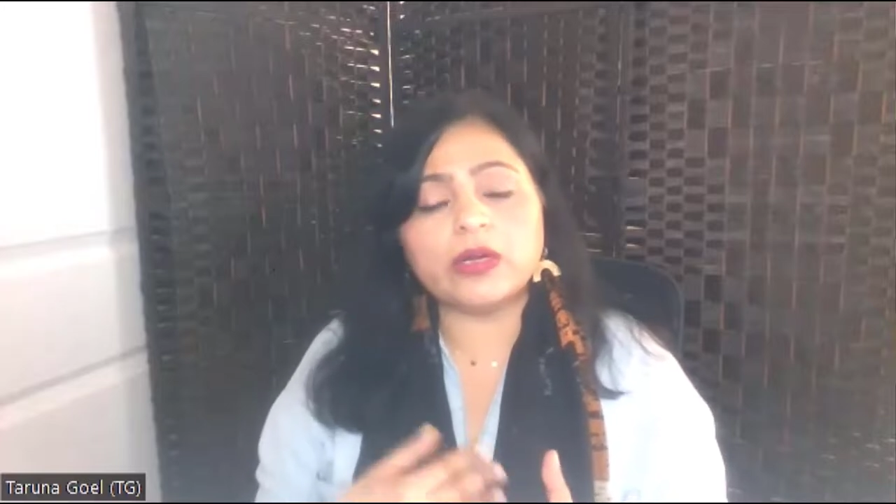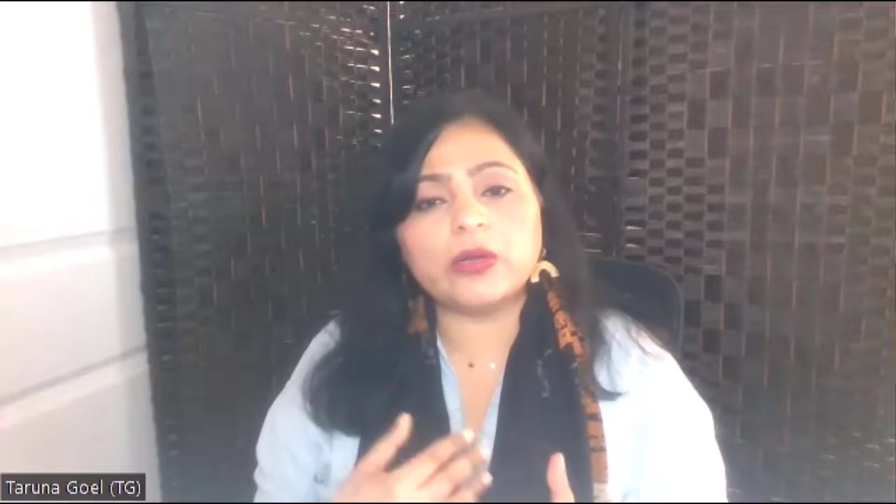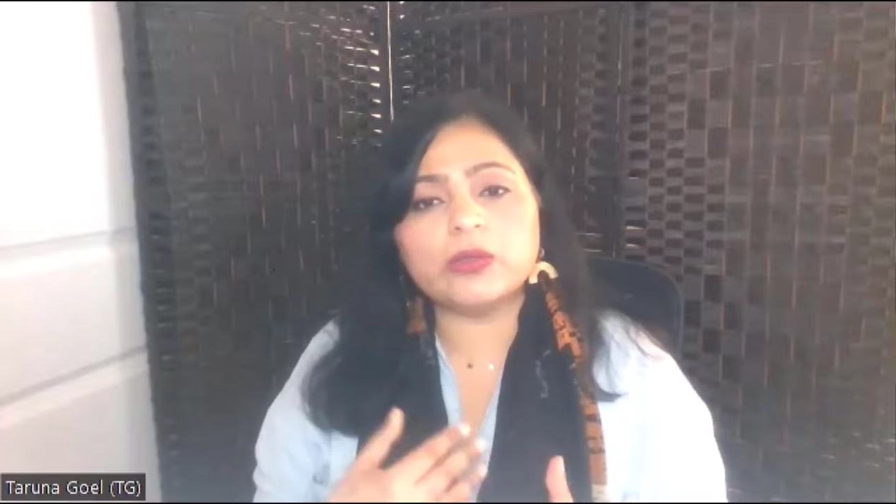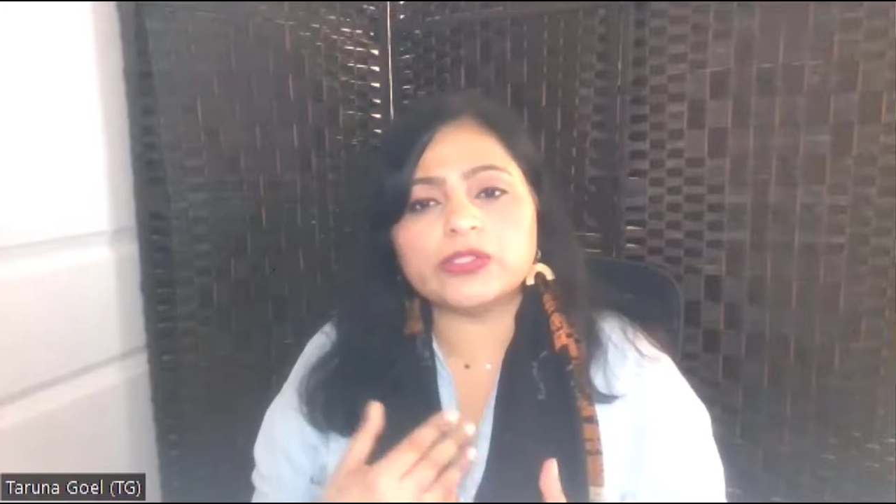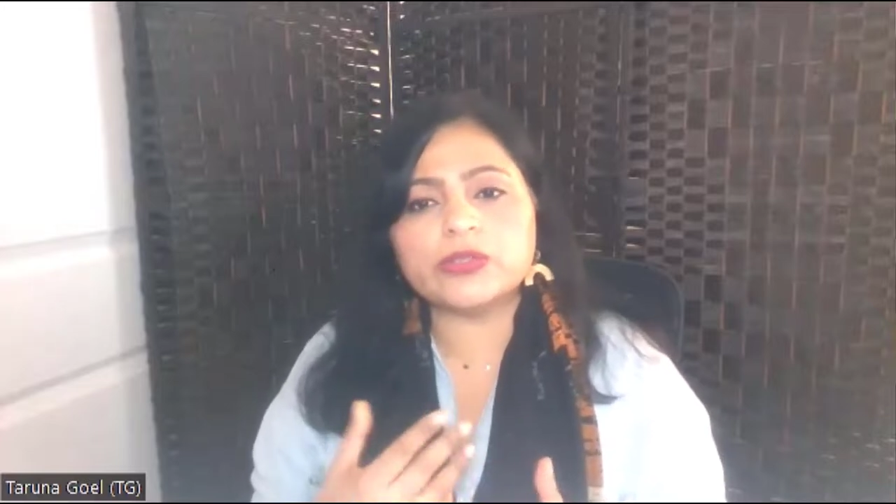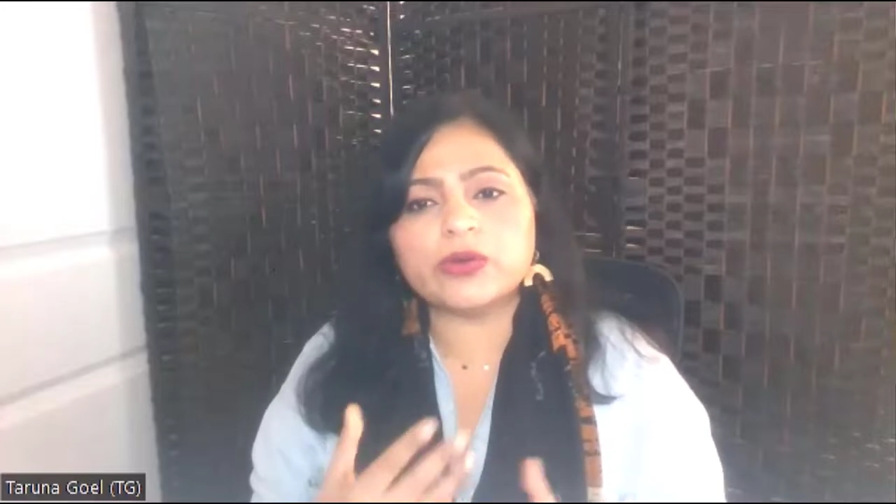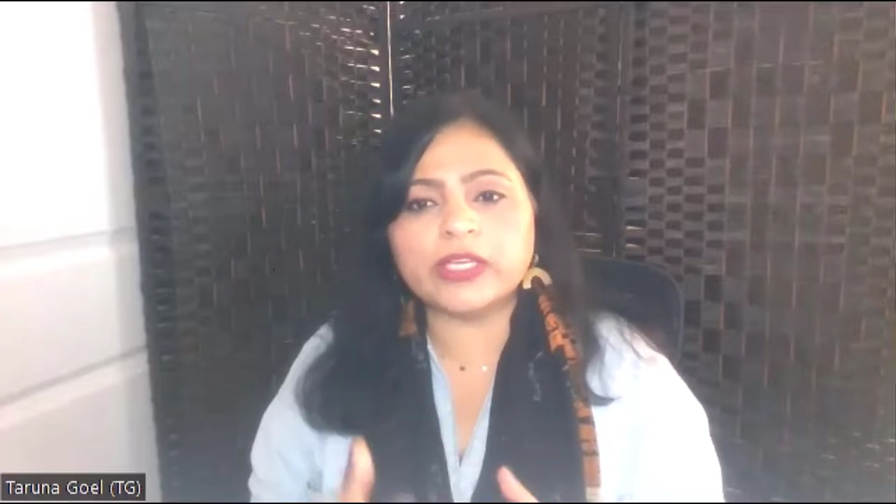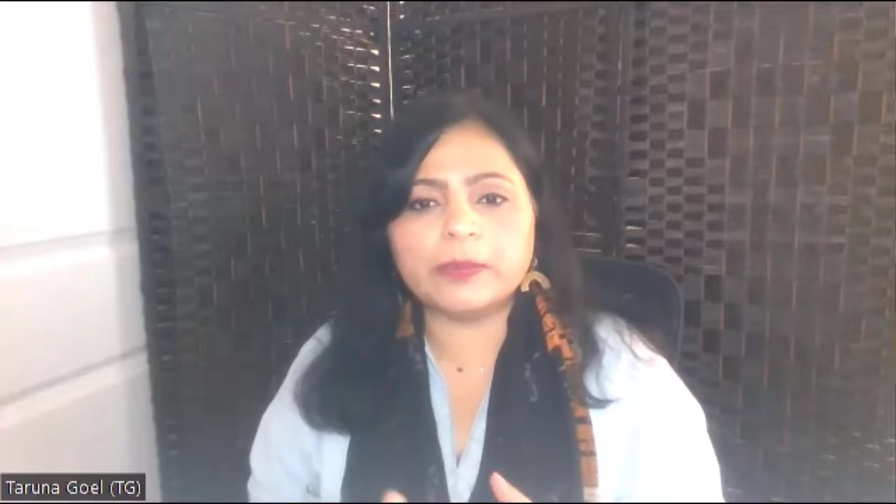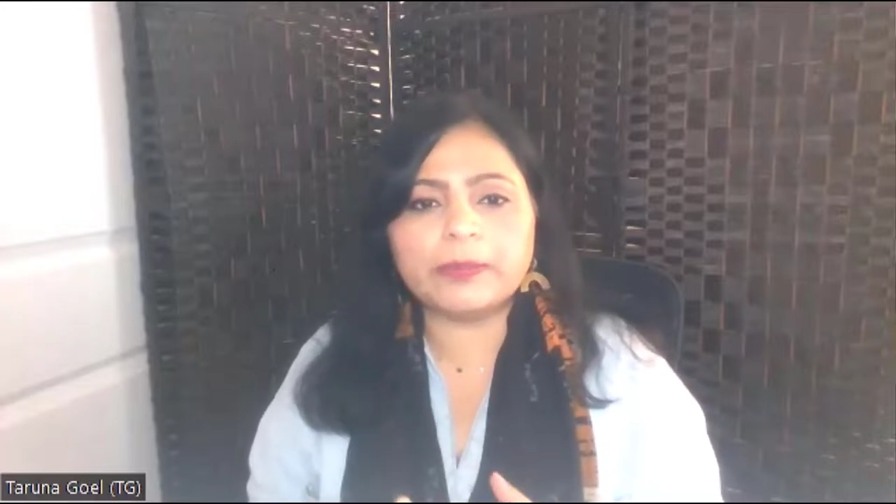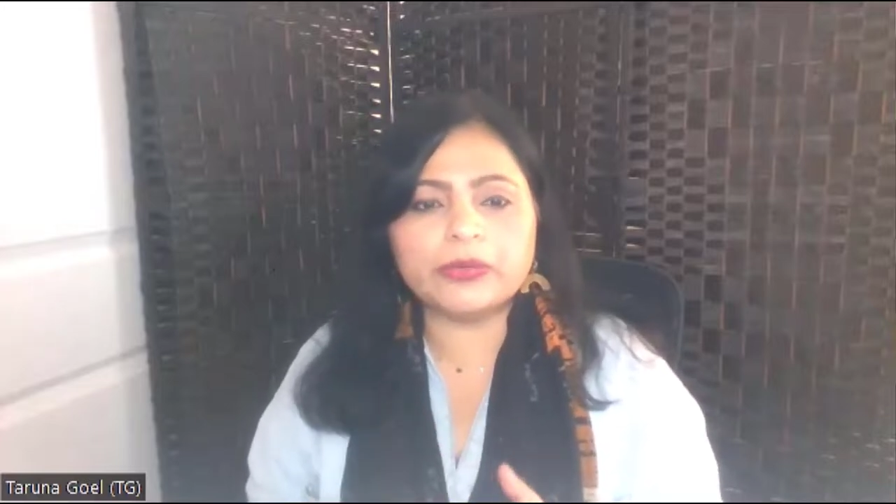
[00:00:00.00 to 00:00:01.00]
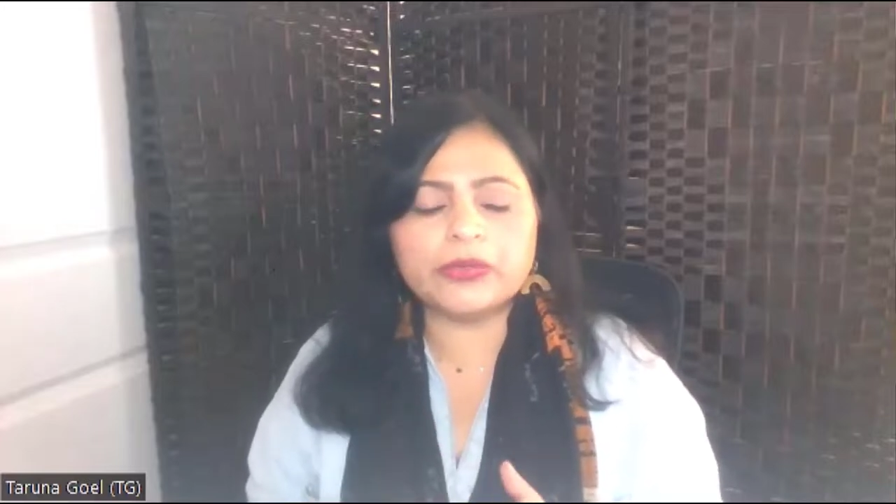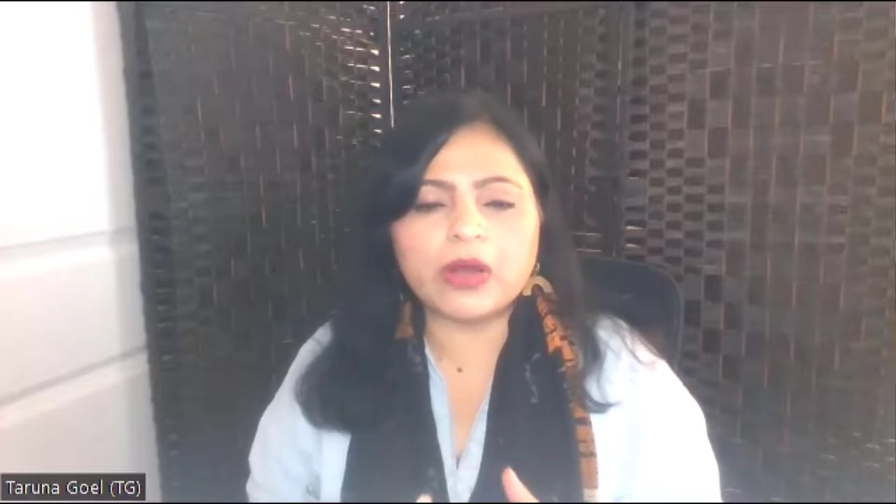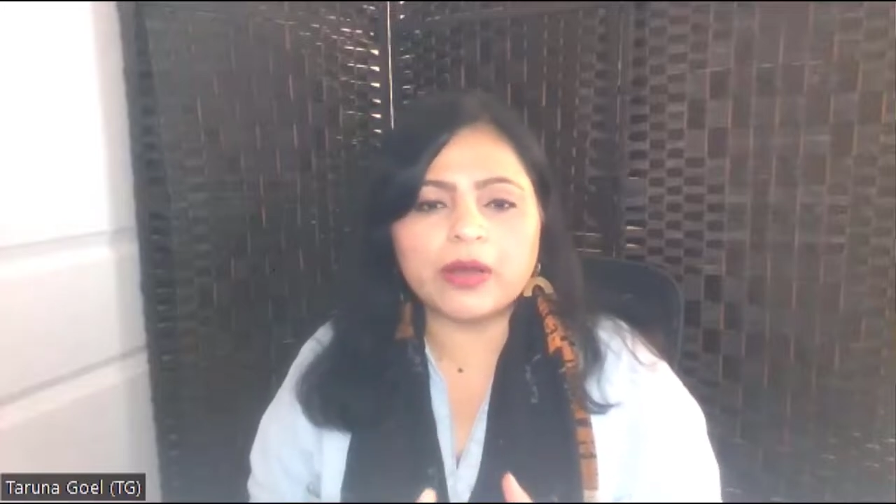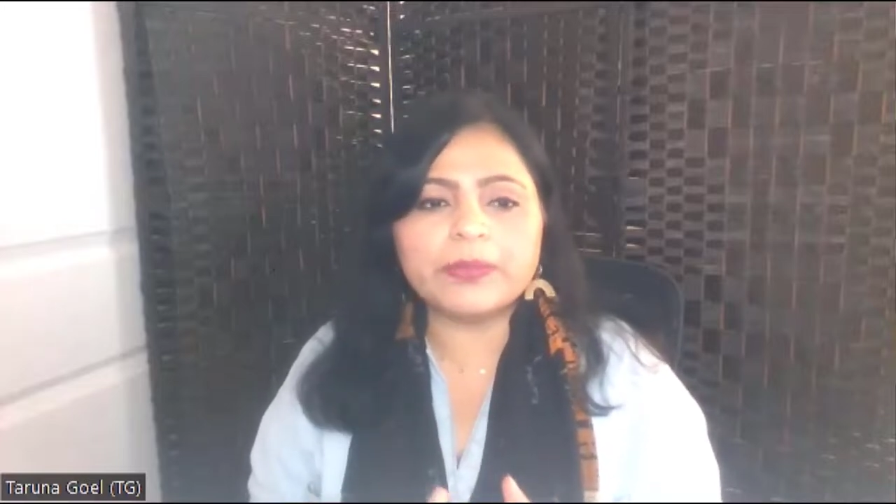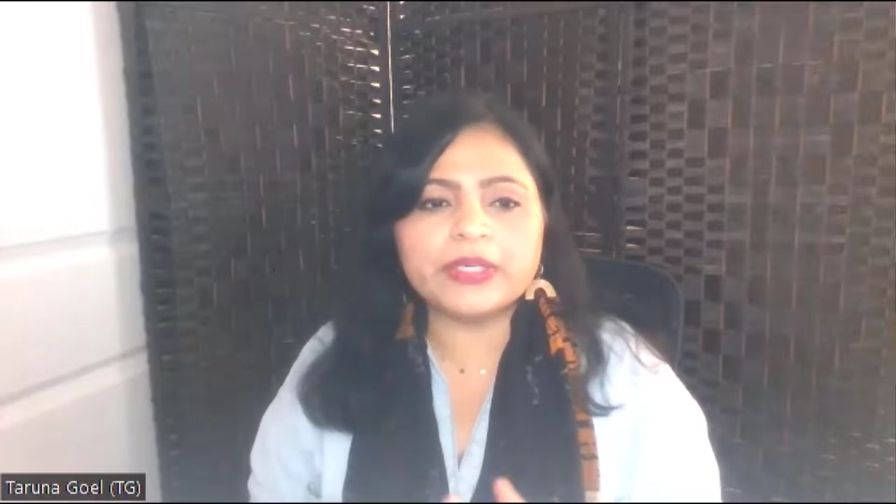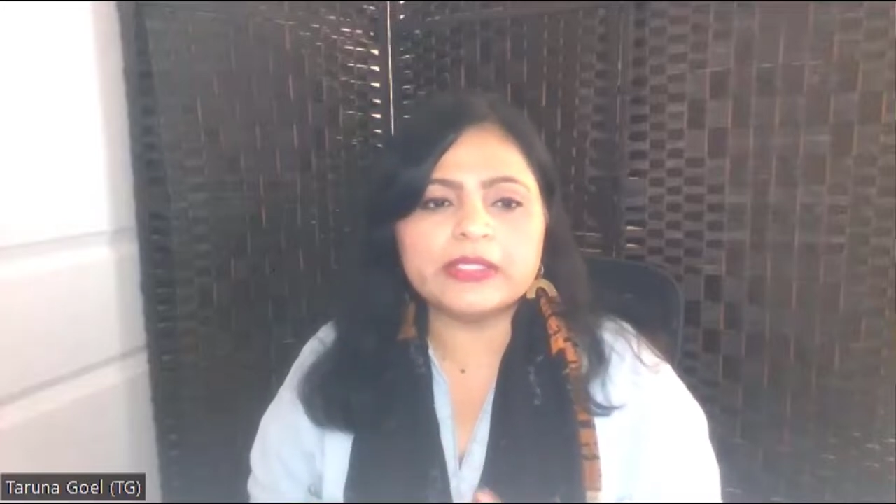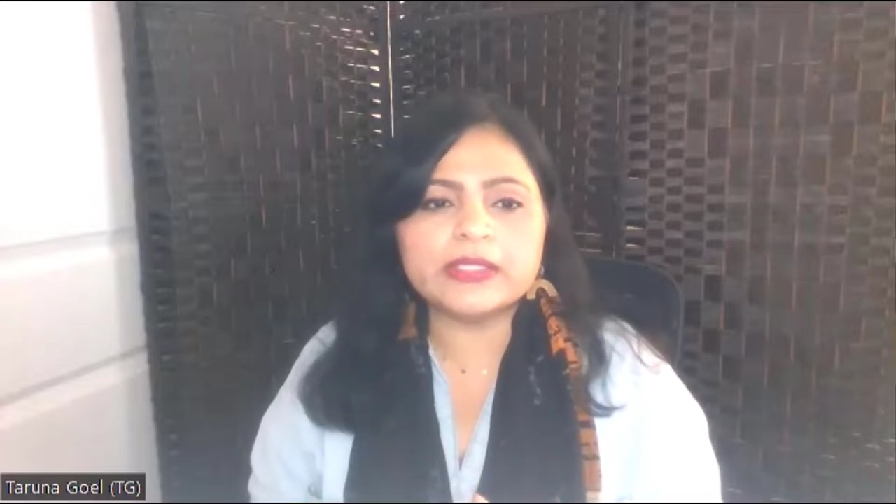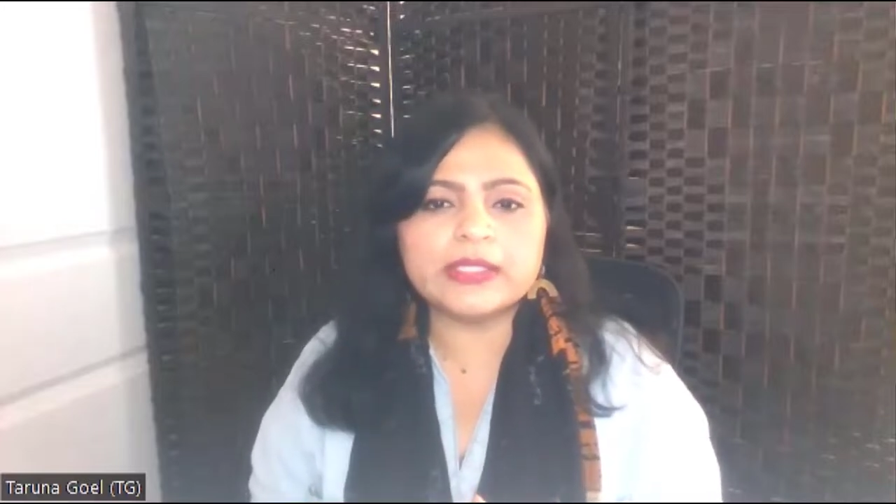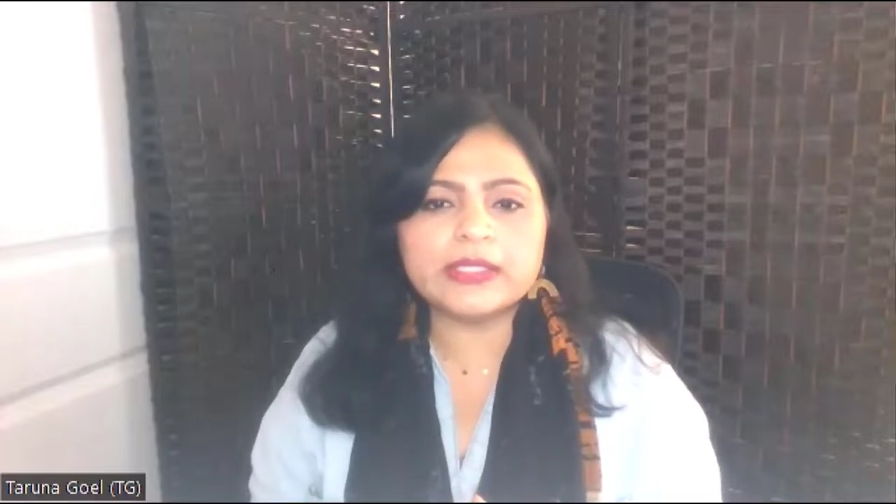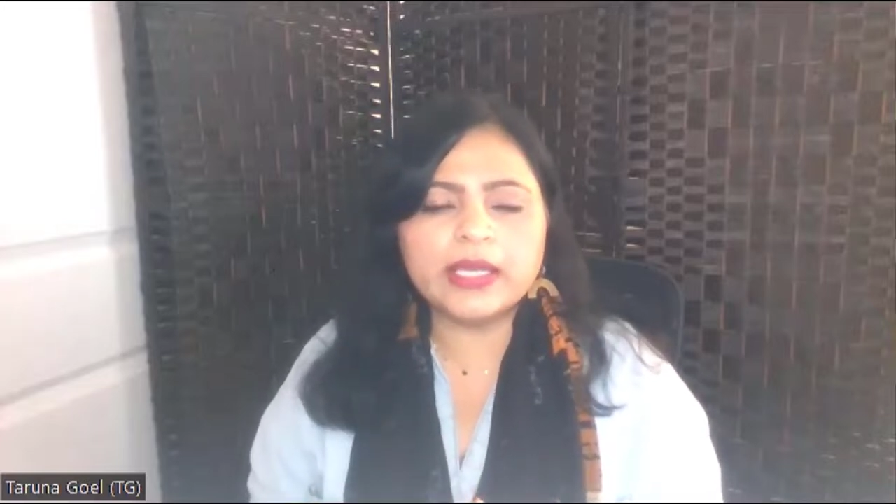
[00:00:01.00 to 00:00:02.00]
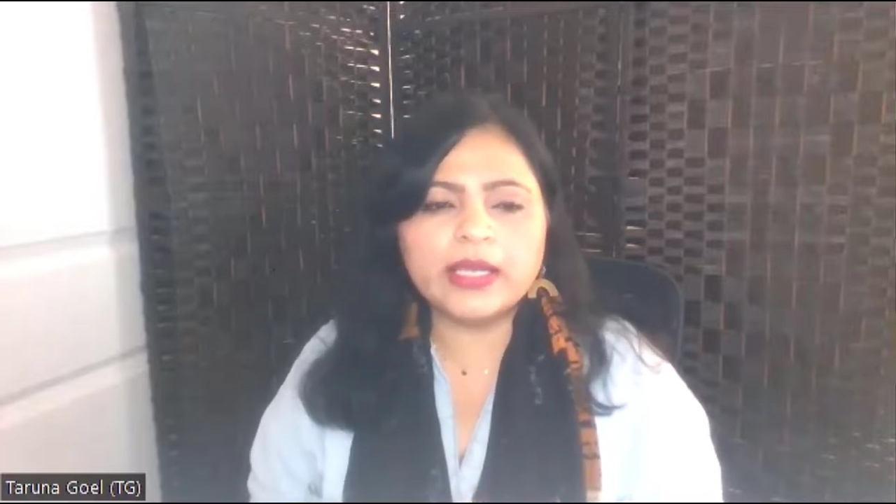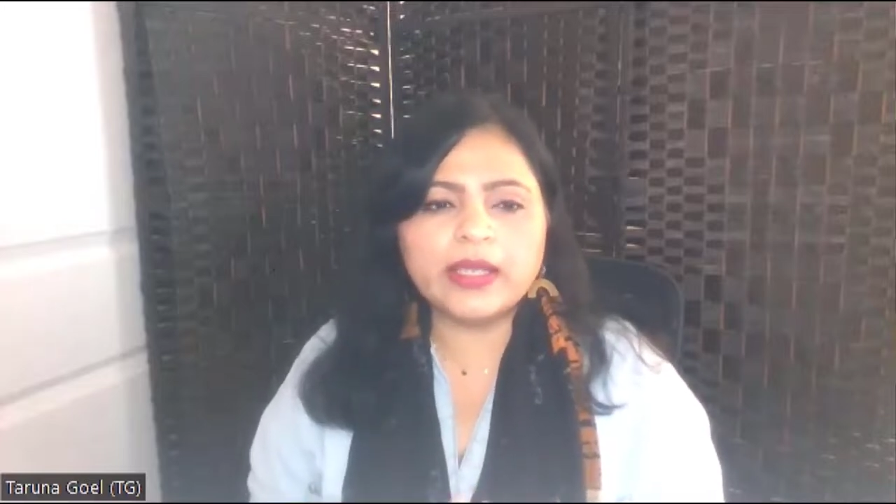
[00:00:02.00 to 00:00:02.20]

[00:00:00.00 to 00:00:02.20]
also talking about competencies.